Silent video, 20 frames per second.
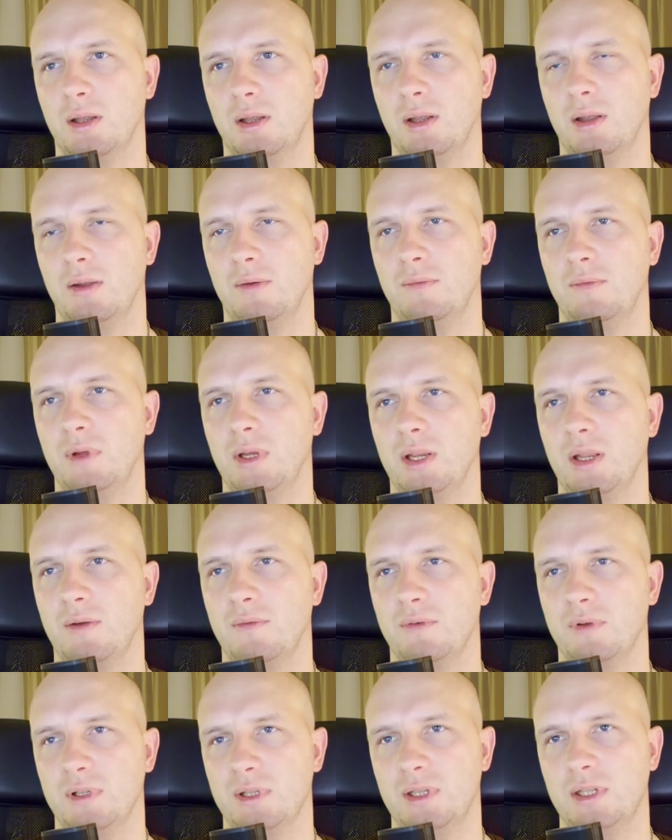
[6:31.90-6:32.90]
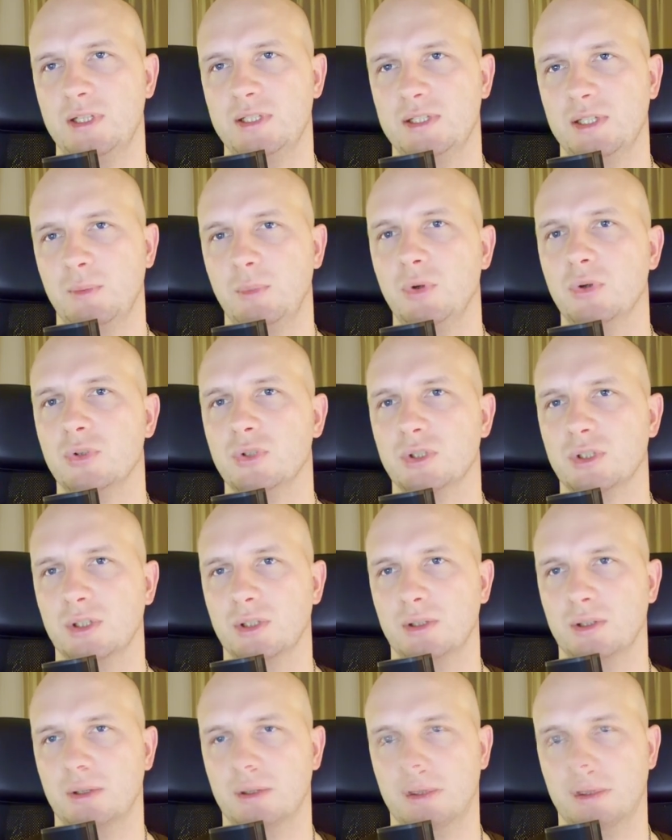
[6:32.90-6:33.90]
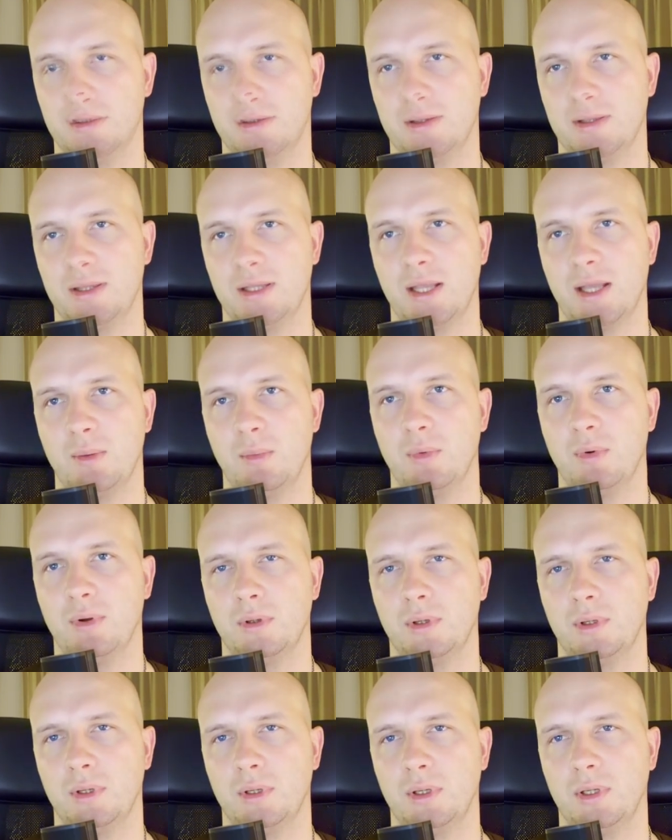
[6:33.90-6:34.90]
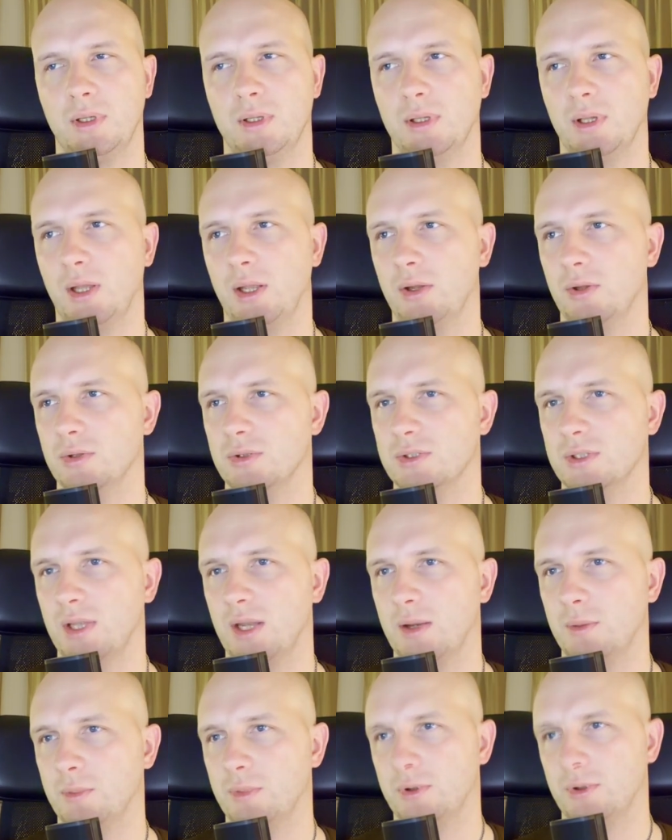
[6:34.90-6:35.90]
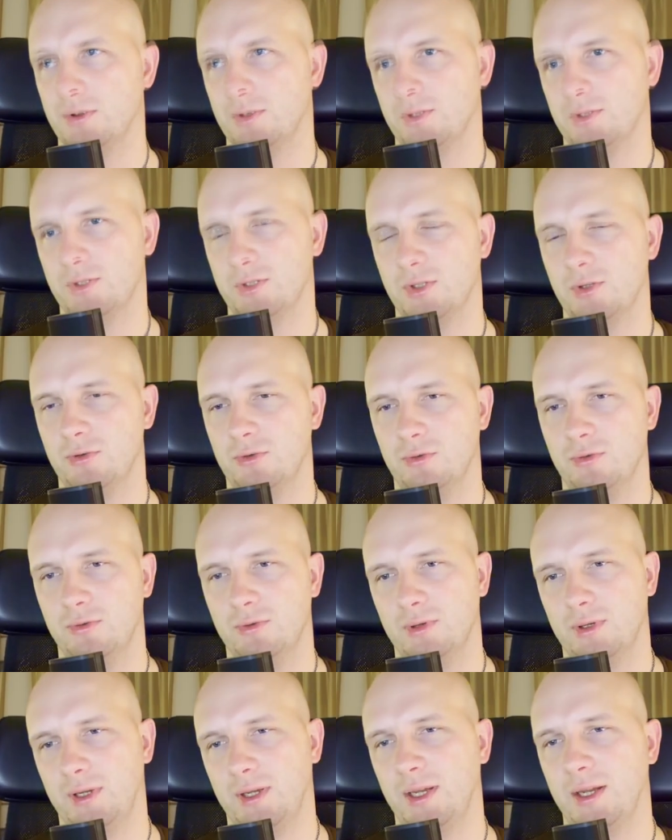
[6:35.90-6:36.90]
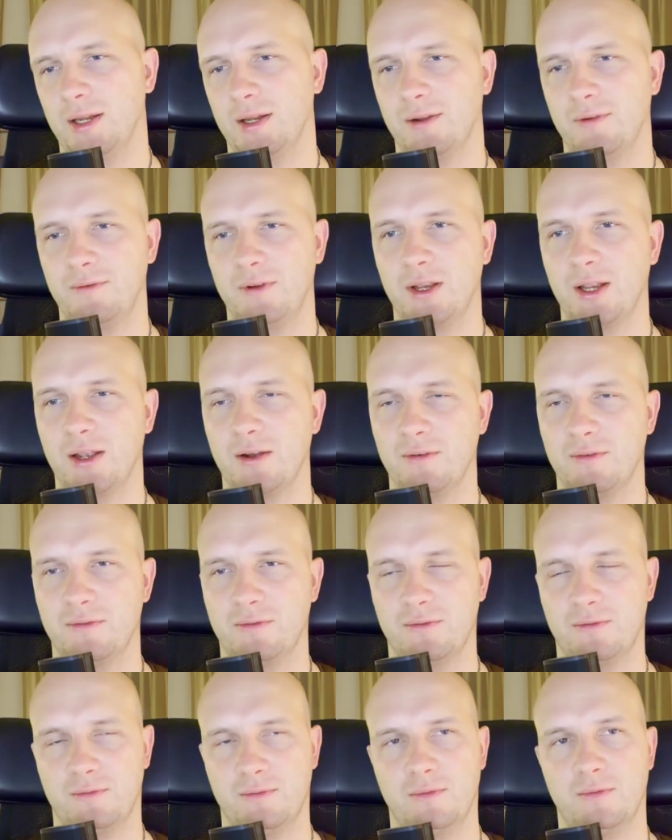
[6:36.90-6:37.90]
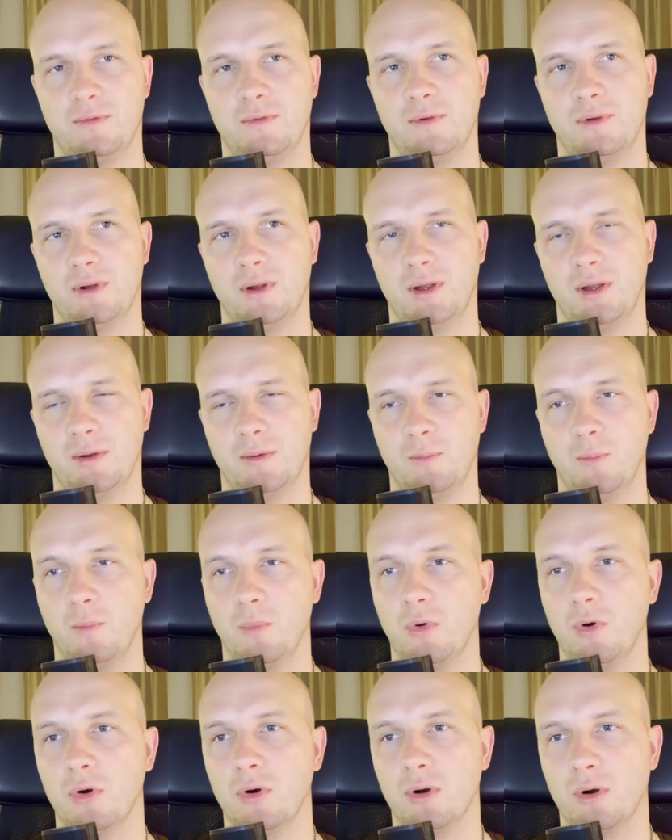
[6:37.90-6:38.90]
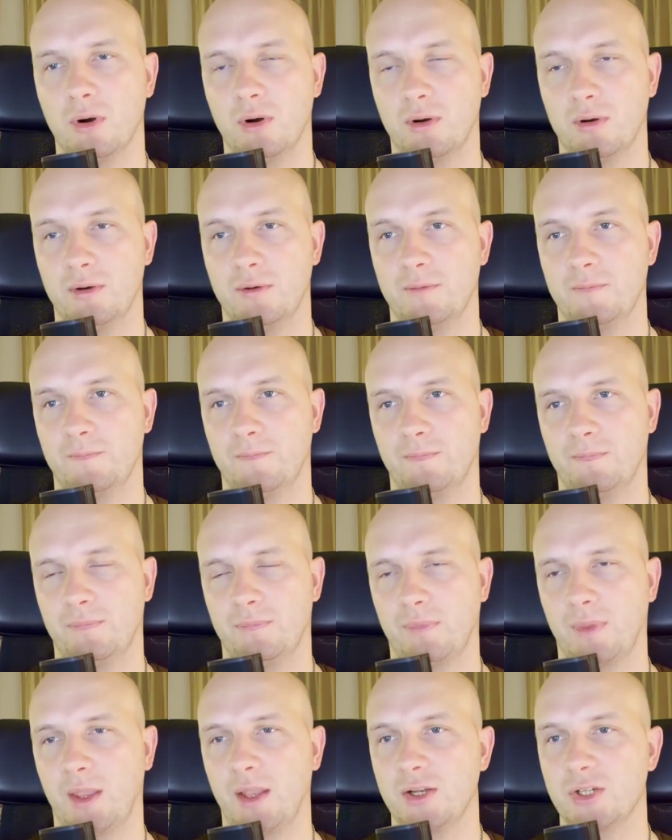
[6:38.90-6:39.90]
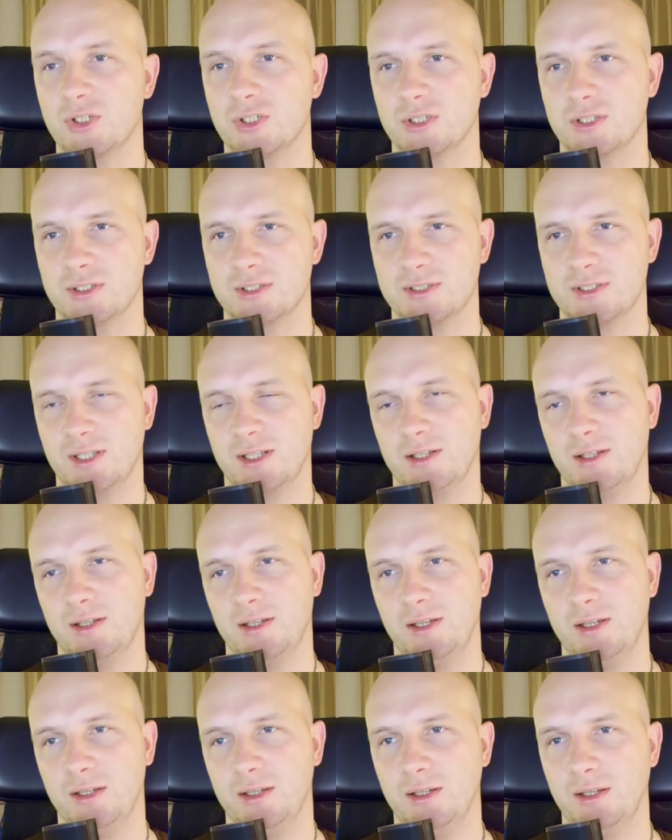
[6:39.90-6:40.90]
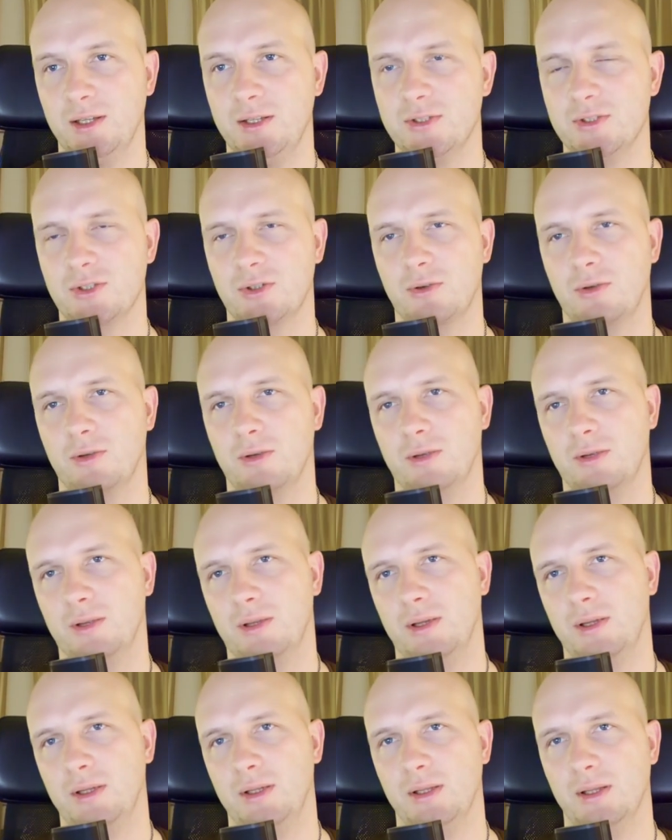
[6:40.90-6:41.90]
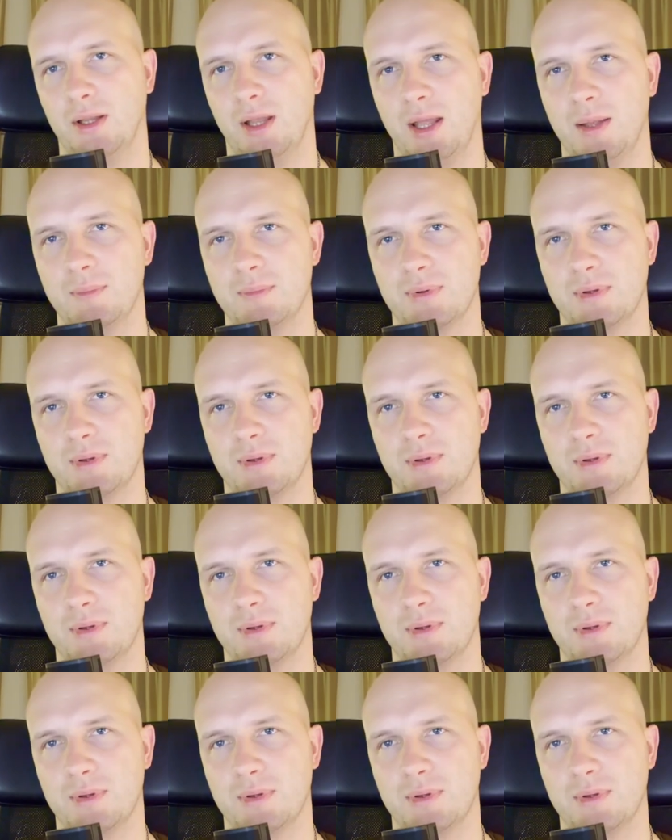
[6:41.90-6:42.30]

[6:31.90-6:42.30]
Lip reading: we have a distribution tab in iOS app. So here we have more actions than in Xcode. In app